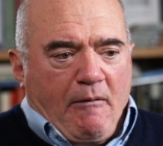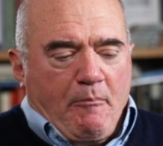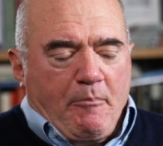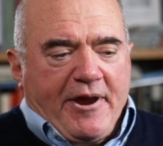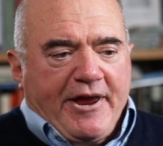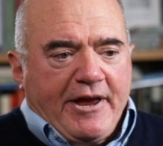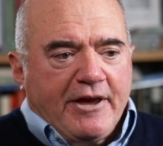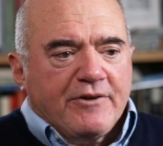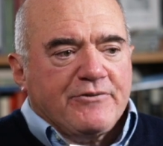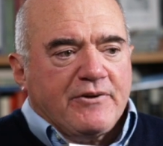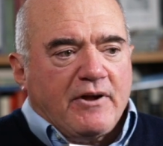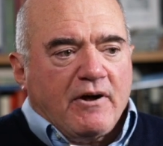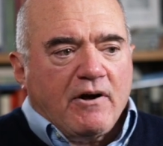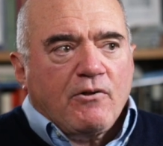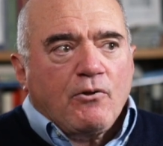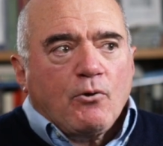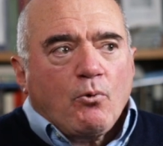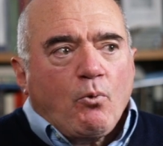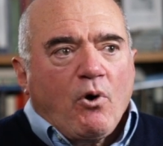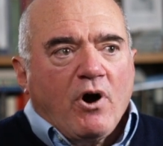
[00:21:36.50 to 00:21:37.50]
Because
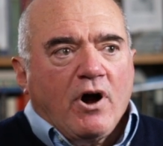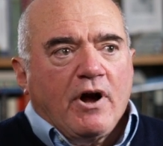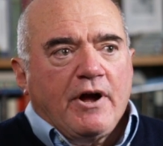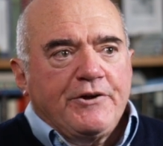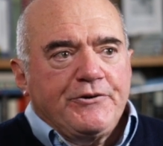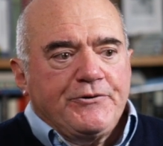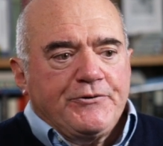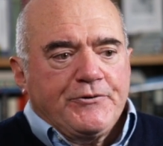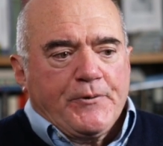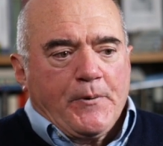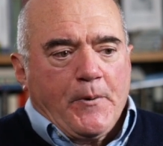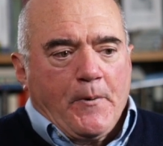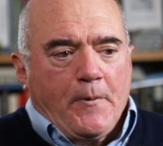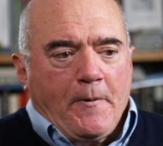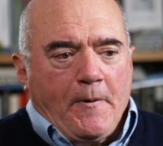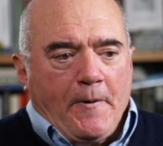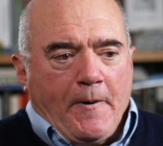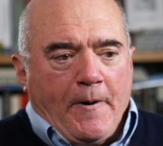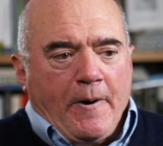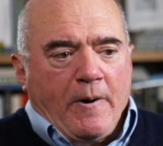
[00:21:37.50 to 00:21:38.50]
otherwise,
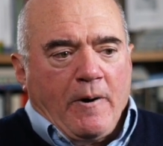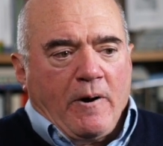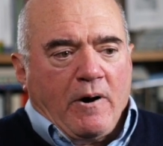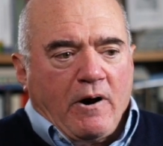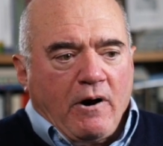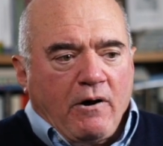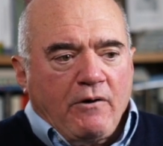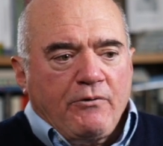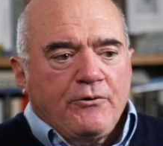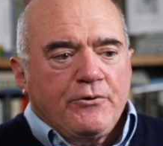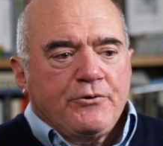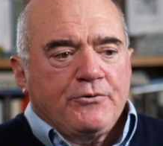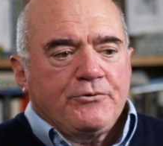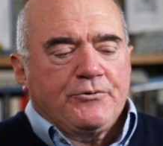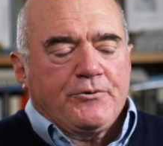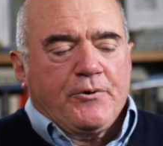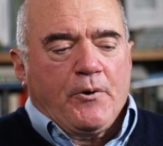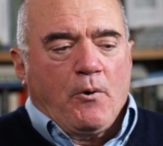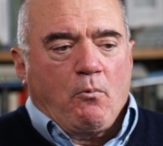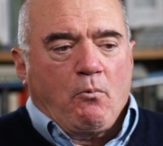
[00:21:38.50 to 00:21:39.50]

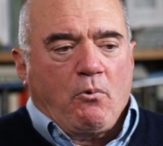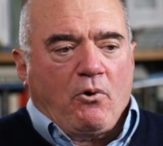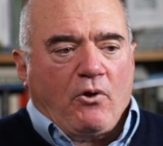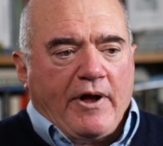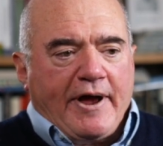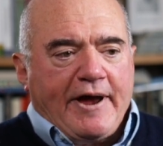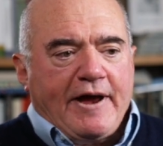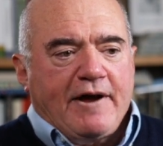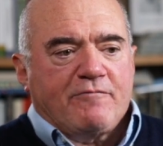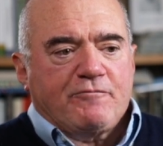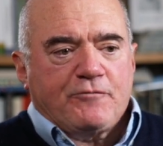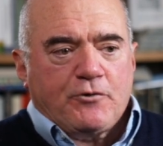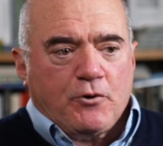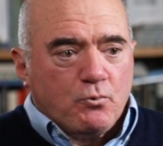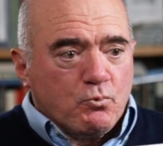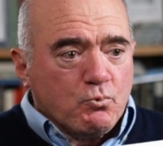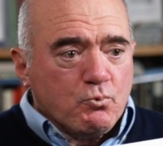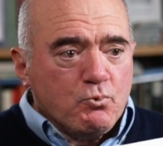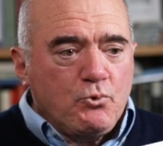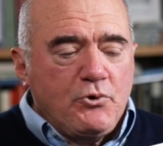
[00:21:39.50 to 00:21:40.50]
others will have to
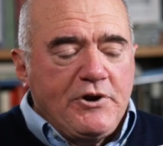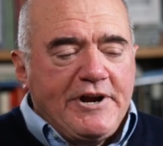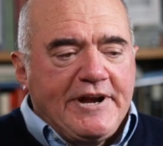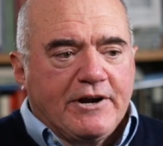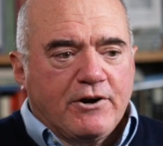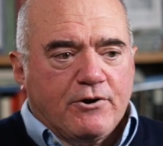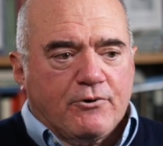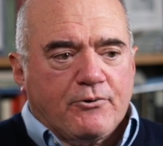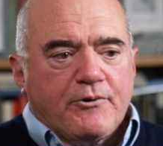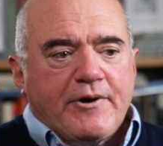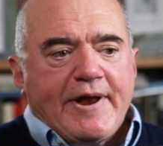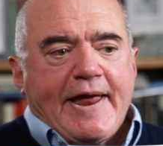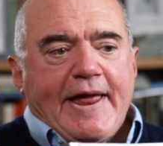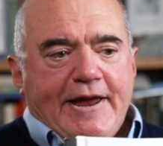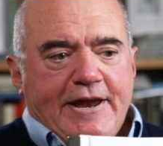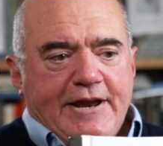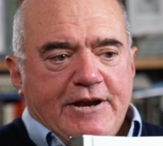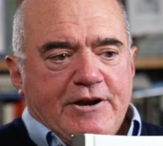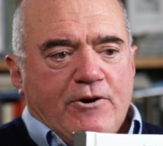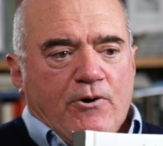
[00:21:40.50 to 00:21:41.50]

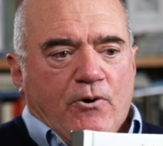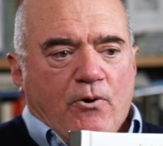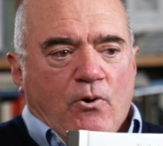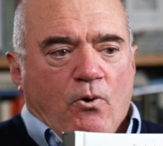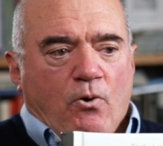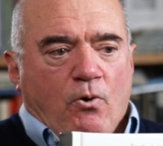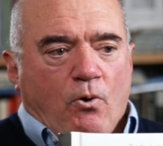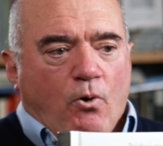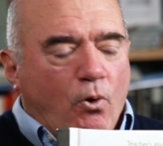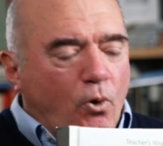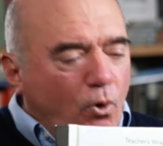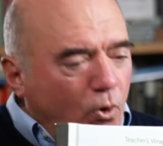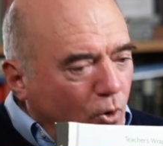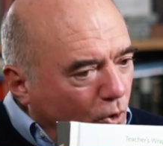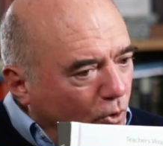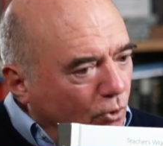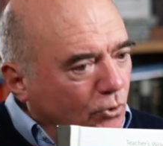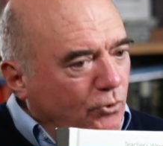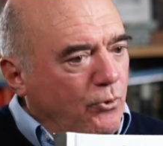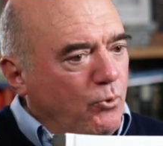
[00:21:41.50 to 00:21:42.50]
recreate
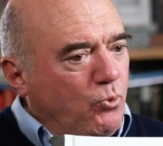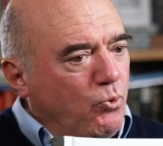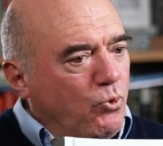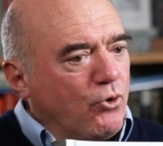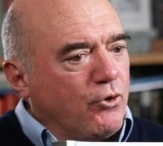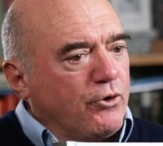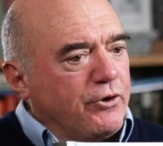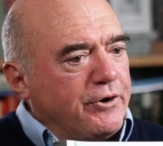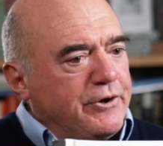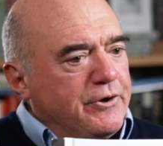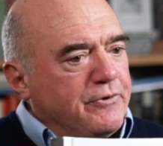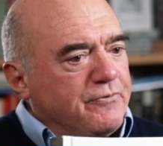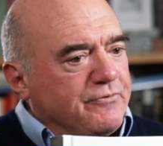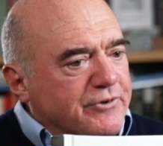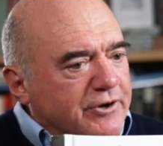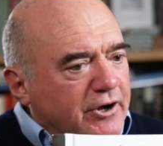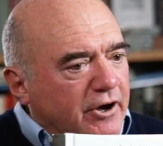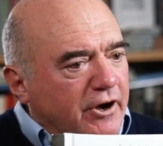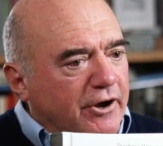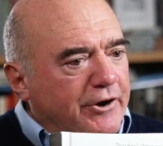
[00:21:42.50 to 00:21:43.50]
all the work you've
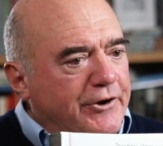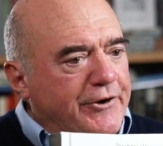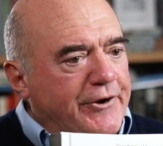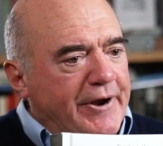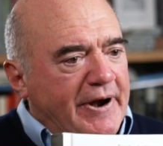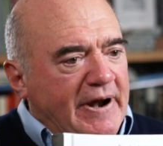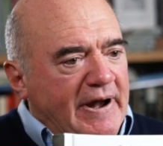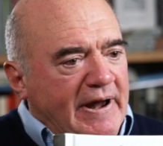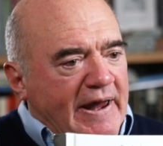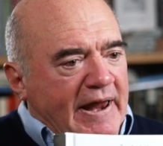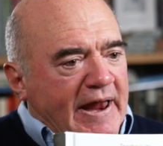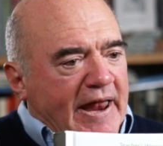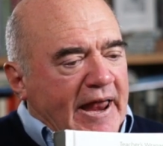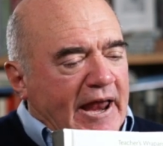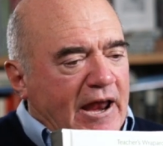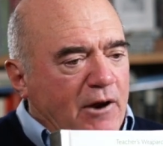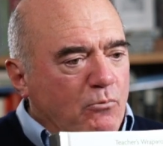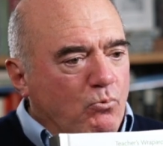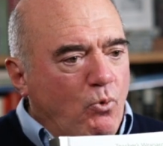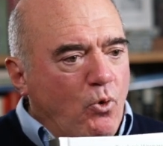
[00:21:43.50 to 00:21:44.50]
done
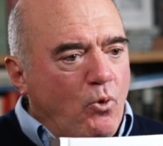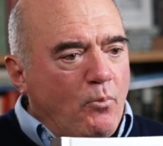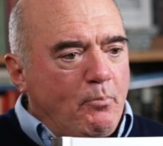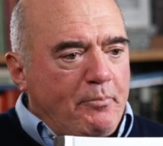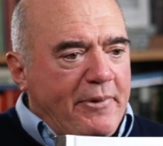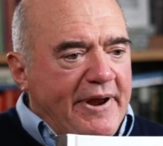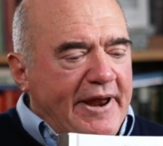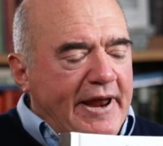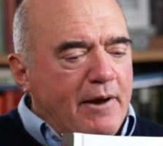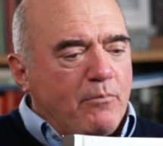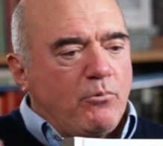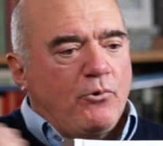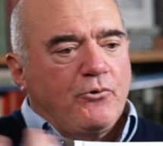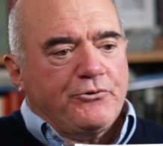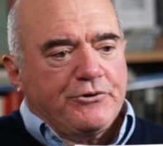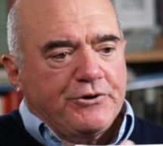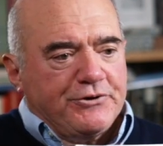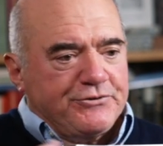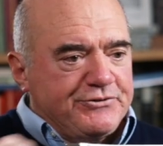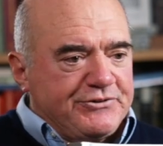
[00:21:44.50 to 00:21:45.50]
and won't be able
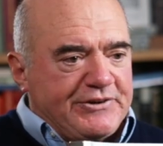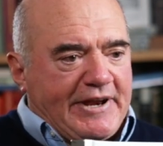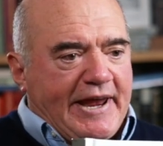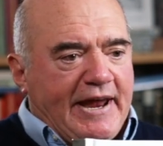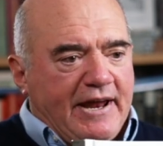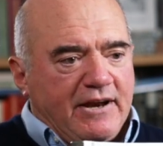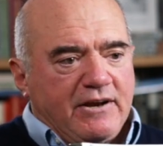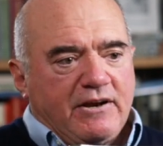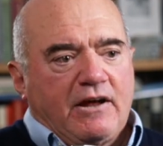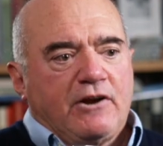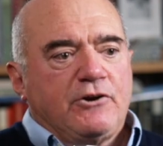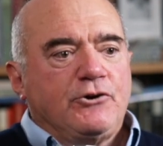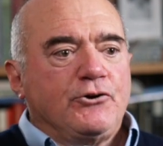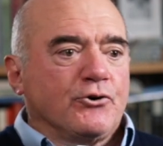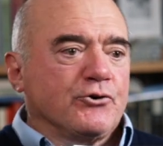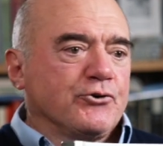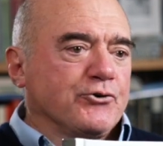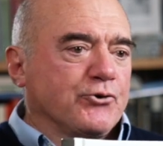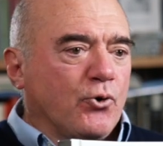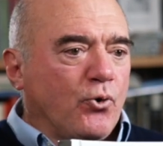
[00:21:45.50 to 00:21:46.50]
to stand on
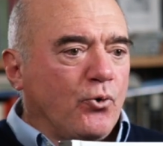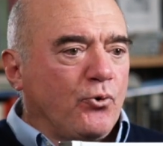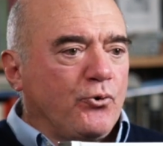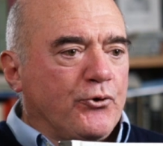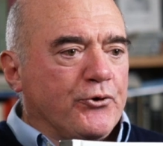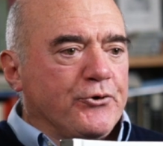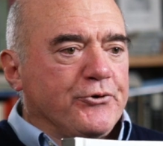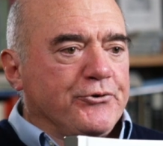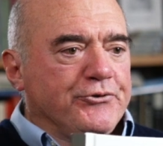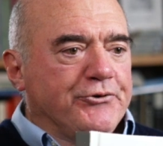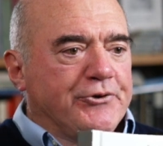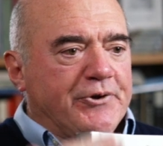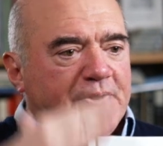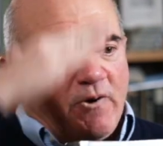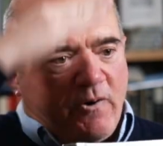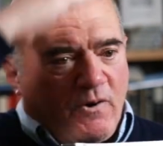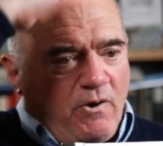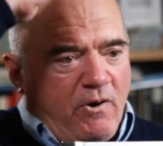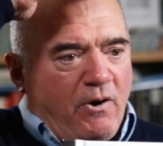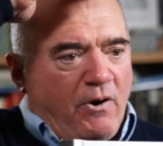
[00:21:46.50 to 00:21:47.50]
your shoulders
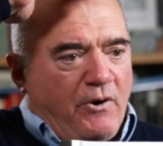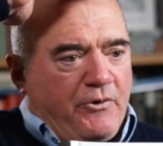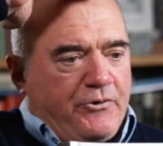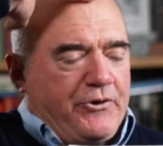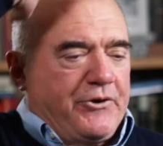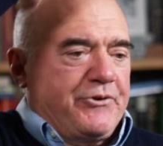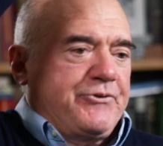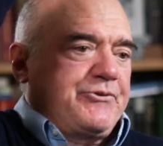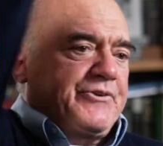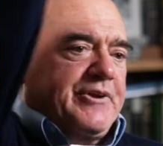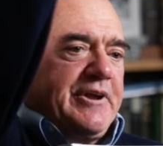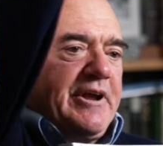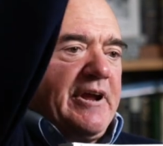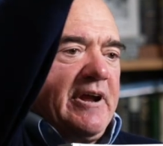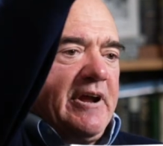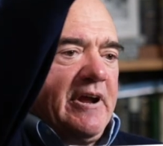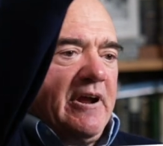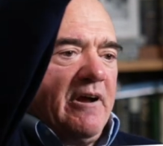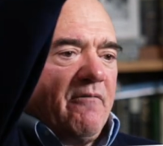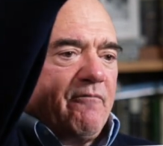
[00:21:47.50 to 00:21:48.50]
to see
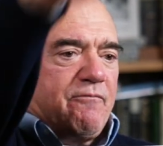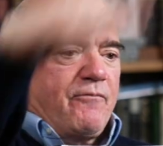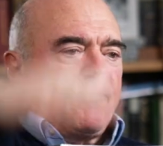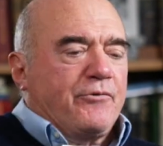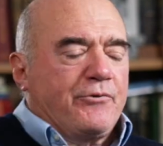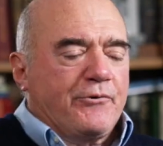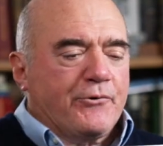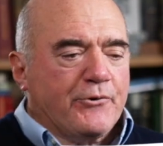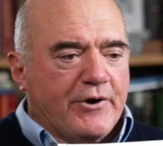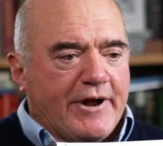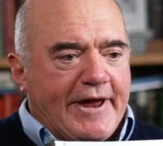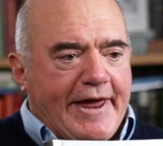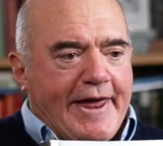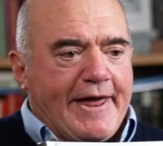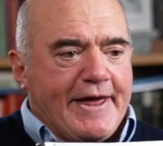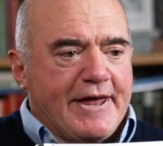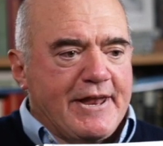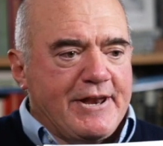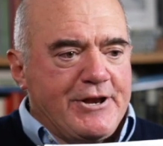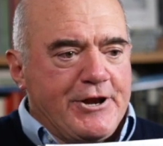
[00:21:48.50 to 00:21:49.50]
further
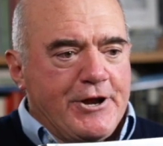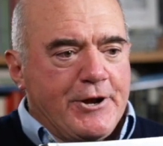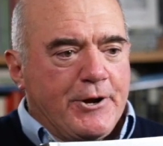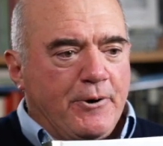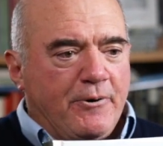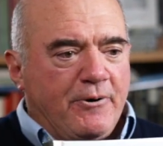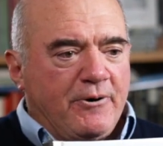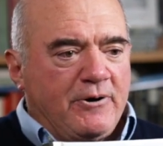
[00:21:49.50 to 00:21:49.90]
ahead.